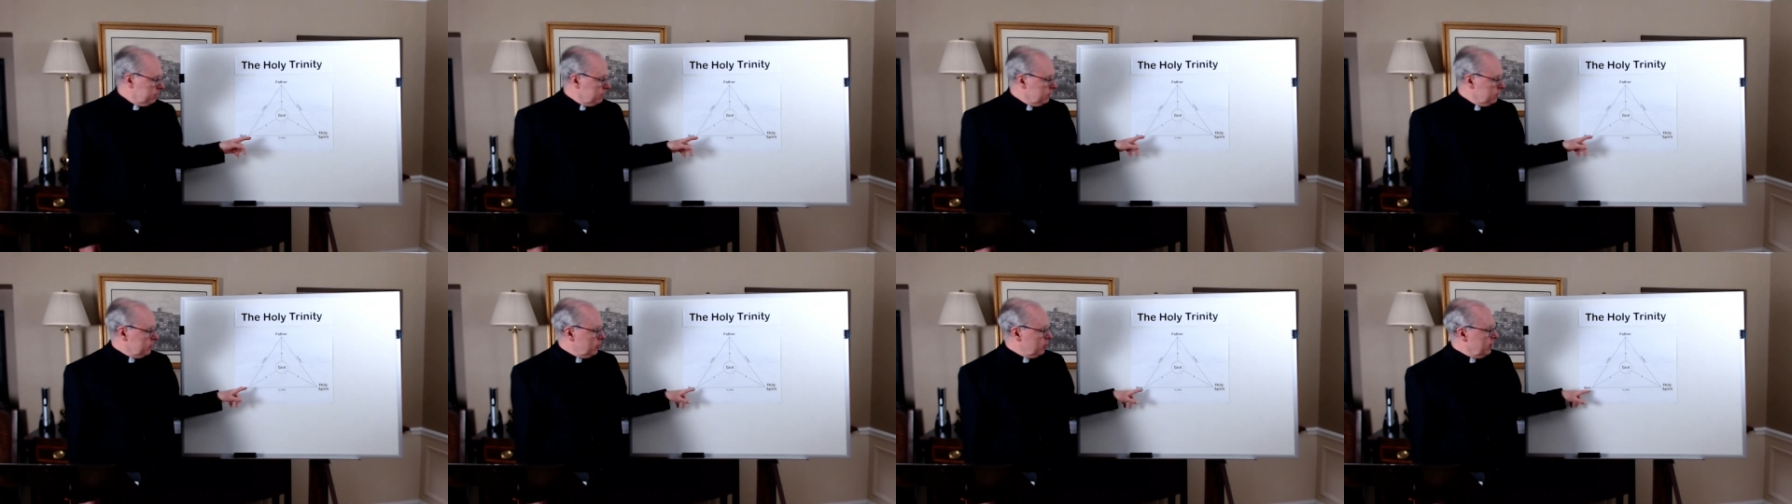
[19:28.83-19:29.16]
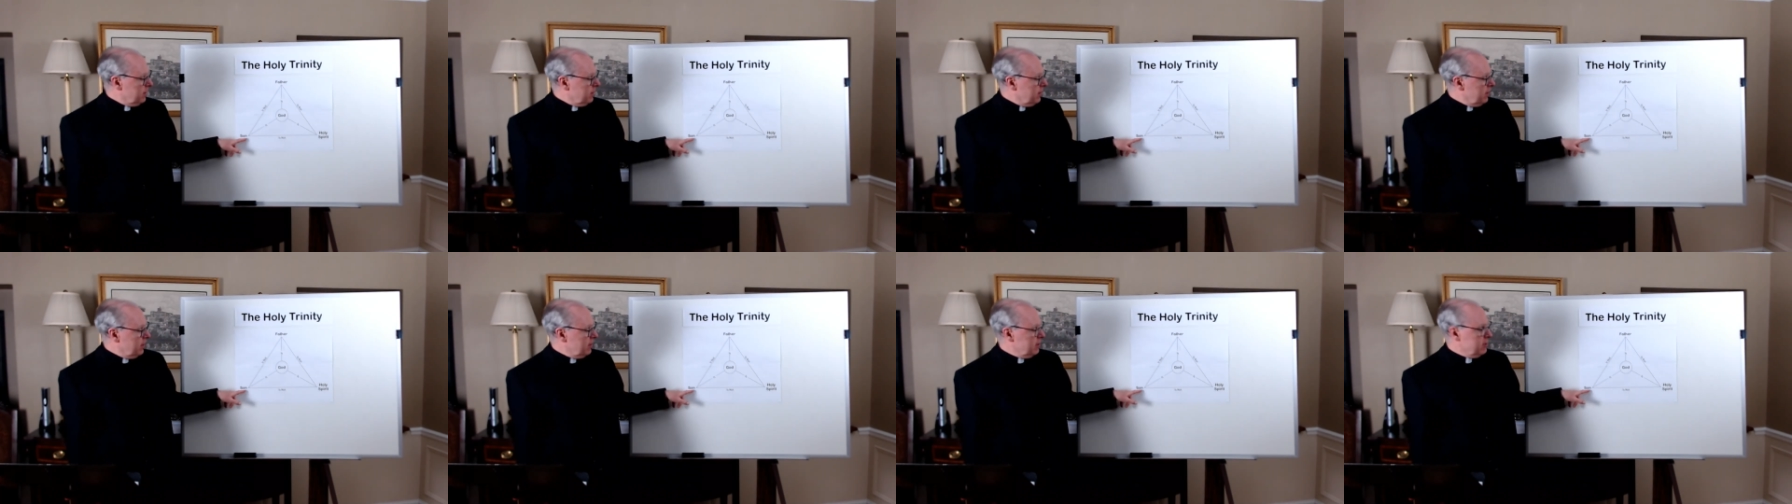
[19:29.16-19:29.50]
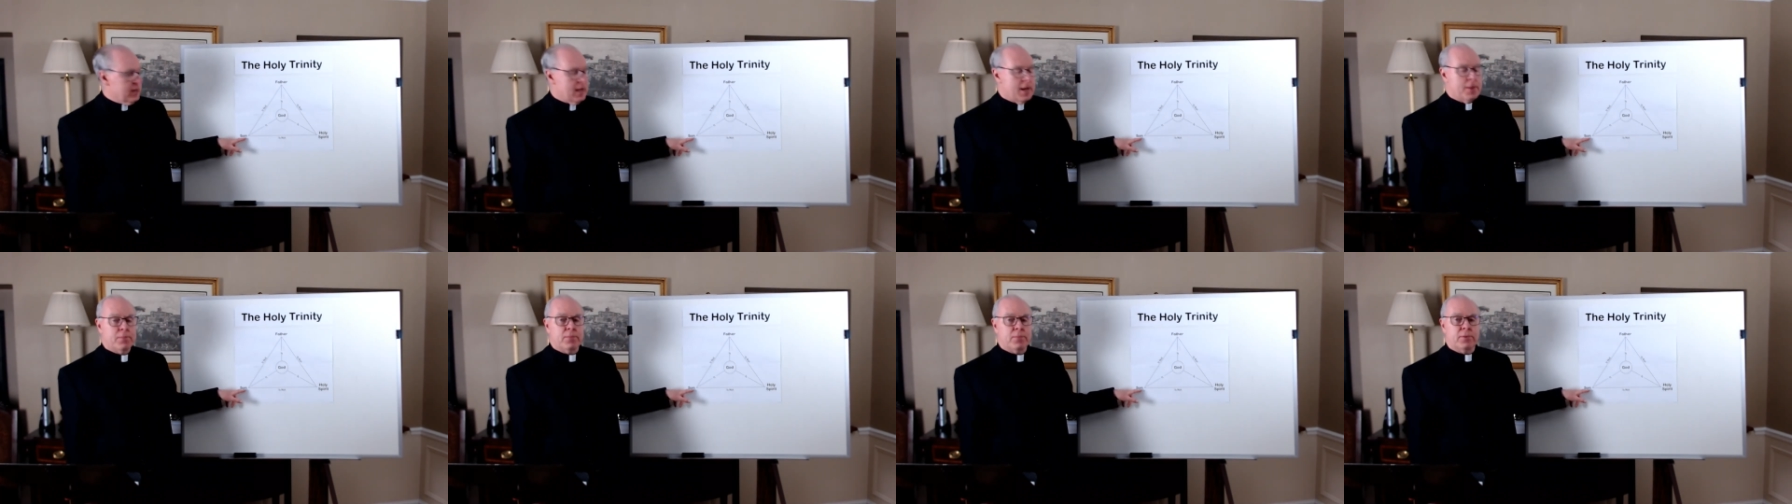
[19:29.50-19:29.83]
look at the
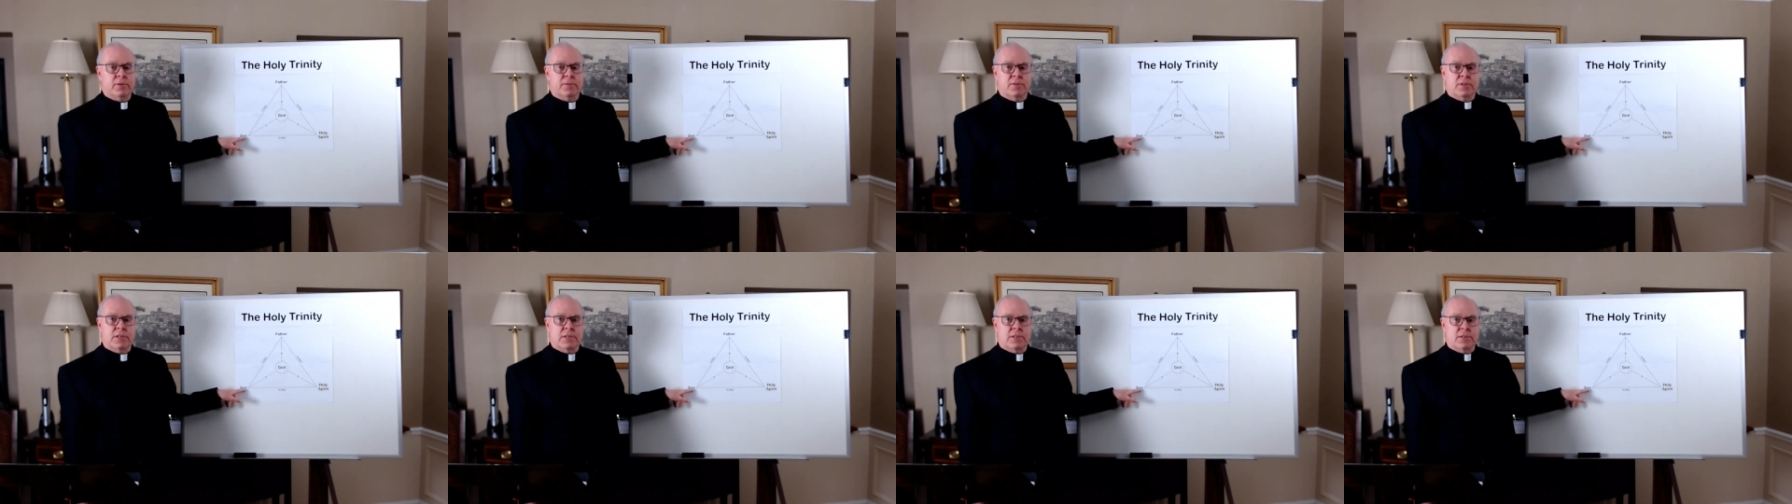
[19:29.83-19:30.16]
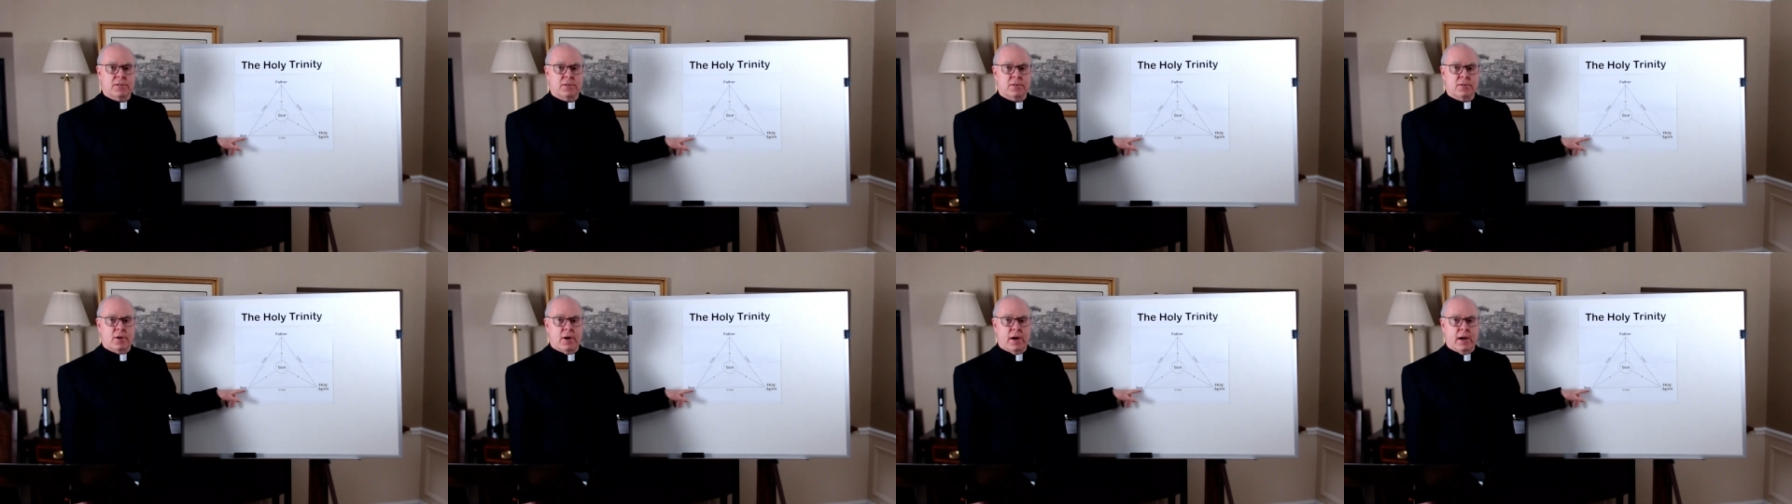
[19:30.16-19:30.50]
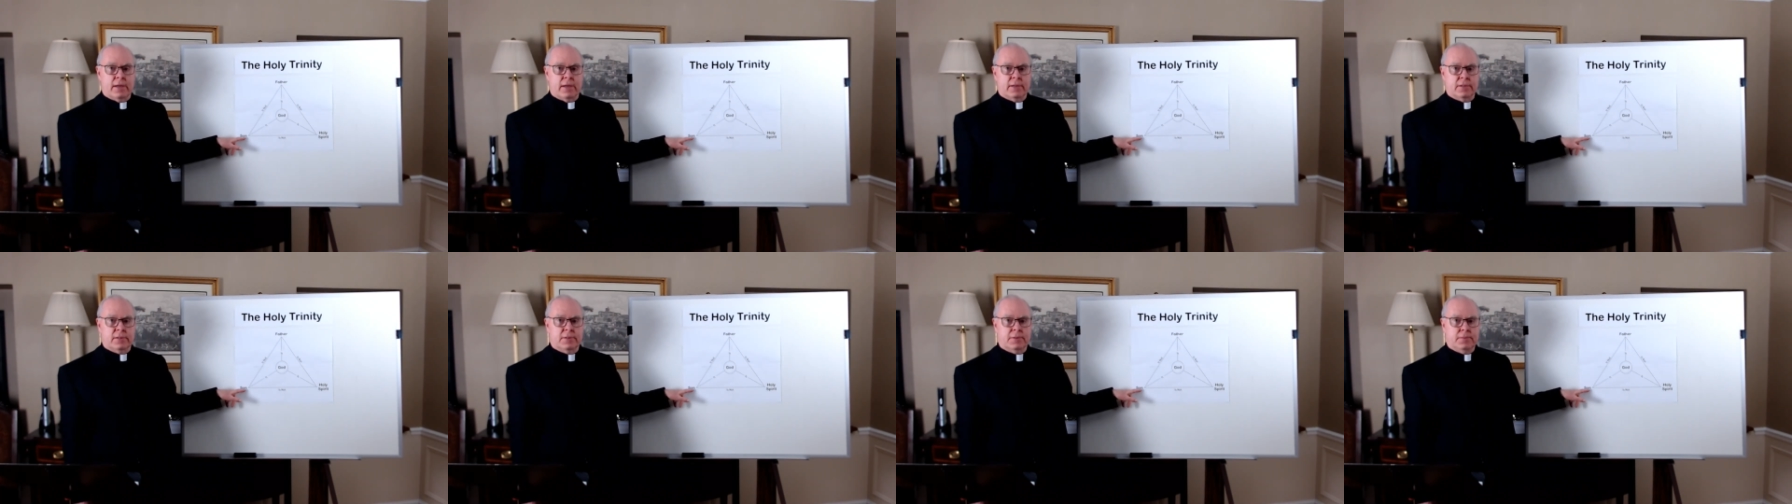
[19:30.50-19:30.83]
example of Jesus
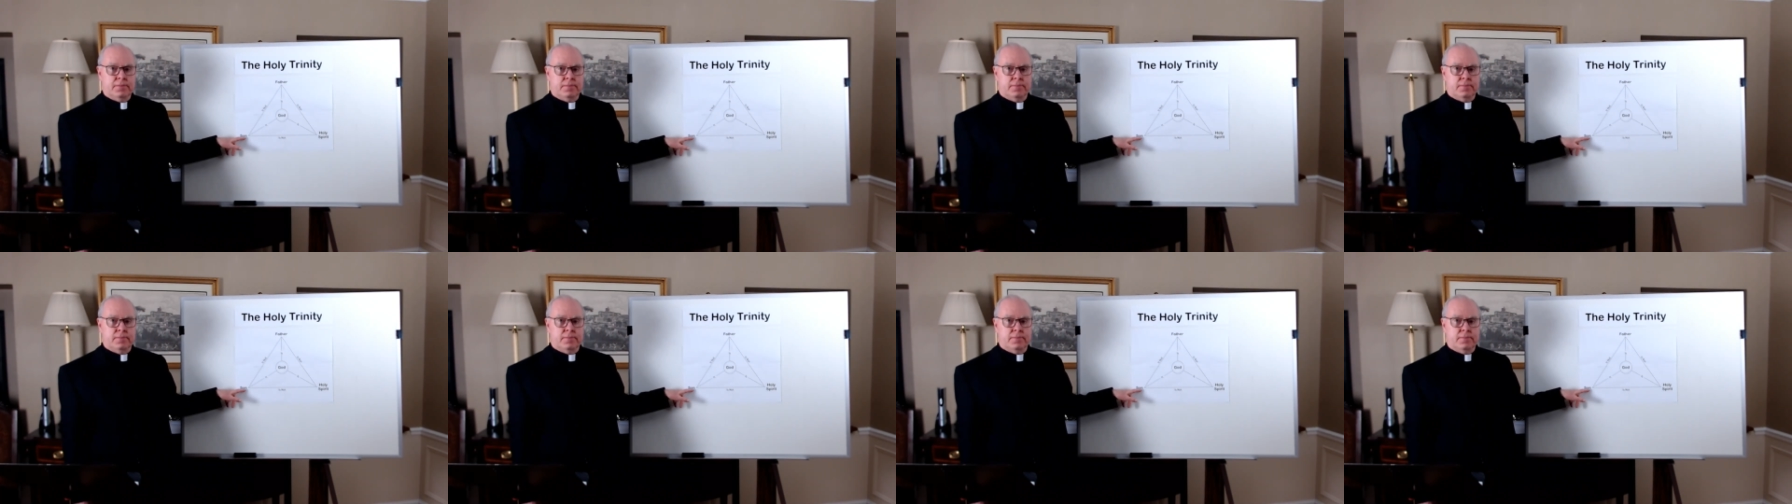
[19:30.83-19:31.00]
Christ.